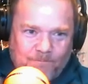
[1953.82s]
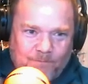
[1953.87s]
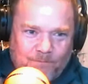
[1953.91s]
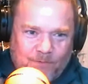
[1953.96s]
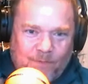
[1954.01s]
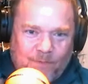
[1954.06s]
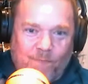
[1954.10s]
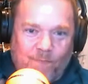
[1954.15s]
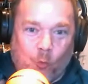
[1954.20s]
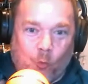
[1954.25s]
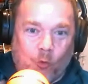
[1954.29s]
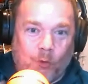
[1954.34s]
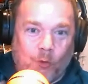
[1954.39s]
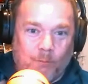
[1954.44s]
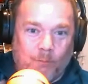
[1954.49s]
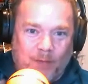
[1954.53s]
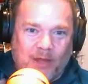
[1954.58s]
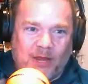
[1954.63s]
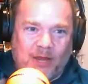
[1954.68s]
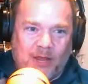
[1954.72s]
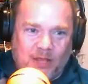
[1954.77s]
for
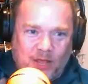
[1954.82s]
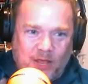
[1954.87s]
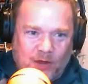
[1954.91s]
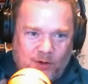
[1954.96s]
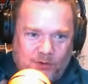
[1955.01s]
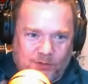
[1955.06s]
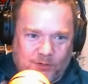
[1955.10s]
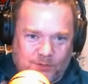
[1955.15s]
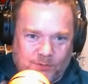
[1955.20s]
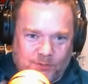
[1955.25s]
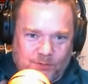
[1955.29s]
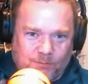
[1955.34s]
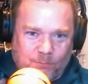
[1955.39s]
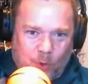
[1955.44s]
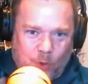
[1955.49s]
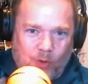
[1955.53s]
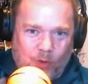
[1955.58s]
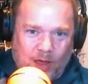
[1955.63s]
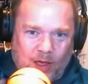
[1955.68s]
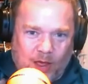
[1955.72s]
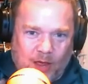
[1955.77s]
many years.
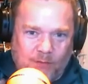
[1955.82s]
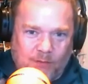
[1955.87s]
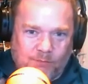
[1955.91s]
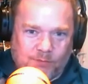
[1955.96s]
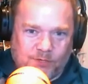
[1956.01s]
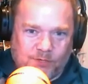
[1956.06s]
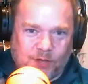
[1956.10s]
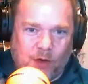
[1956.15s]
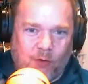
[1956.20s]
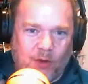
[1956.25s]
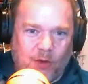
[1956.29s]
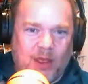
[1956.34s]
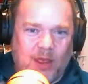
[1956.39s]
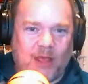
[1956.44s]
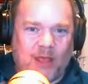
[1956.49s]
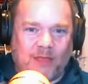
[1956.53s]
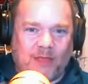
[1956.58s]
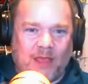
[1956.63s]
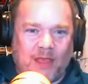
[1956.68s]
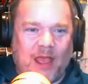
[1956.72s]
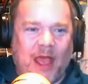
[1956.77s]
Okay. So
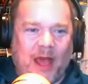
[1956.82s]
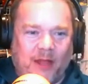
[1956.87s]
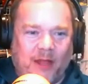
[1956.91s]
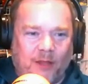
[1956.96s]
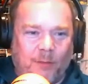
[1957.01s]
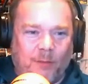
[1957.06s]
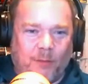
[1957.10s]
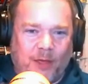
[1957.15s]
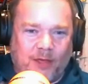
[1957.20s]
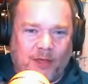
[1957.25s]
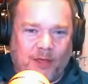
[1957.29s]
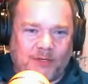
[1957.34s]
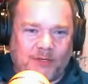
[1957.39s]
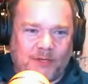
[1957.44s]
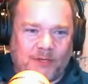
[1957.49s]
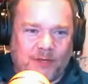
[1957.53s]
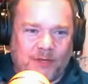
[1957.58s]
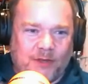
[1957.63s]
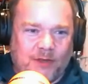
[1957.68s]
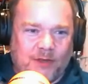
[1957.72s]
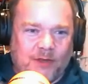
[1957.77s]
the element
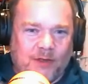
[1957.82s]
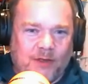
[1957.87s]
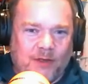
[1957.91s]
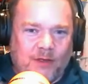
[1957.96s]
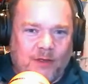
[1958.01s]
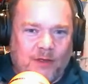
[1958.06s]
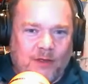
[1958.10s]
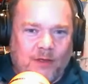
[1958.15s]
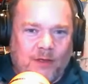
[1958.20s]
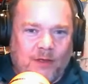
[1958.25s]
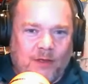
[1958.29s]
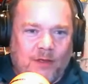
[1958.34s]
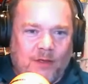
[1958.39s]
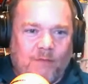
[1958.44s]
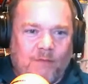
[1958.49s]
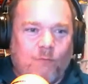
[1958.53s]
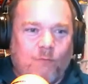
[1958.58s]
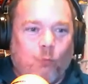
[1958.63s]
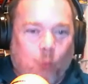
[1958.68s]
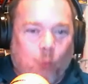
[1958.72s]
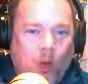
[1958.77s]

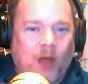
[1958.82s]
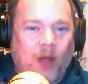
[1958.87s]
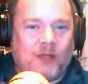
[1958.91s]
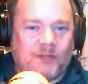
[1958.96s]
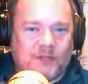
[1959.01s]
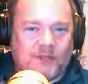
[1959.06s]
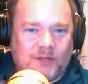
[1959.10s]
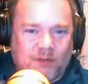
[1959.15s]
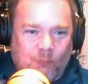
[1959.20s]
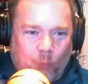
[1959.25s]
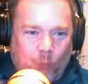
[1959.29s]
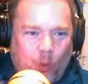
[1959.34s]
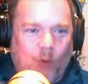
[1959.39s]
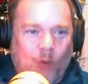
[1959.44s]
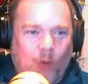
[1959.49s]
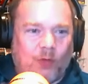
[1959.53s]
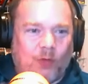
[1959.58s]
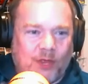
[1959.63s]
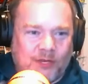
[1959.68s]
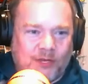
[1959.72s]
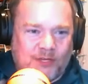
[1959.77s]
was what
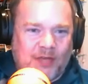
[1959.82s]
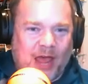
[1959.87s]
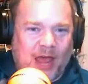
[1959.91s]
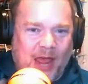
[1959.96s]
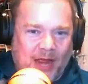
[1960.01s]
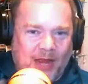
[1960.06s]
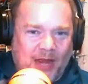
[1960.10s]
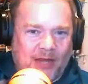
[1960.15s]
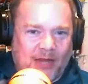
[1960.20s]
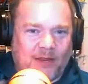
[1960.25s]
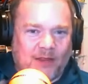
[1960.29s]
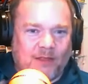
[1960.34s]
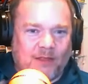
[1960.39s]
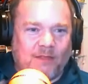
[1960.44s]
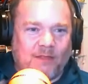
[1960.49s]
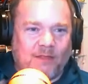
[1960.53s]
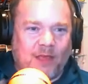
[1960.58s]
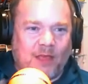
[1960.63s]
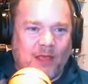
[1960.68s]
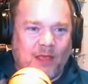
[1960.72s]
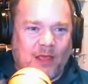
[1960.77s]
contained
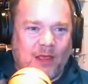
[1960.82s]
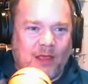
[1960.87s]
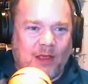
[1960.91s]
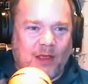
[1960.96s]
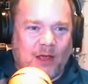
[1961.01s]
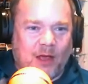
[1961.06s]
the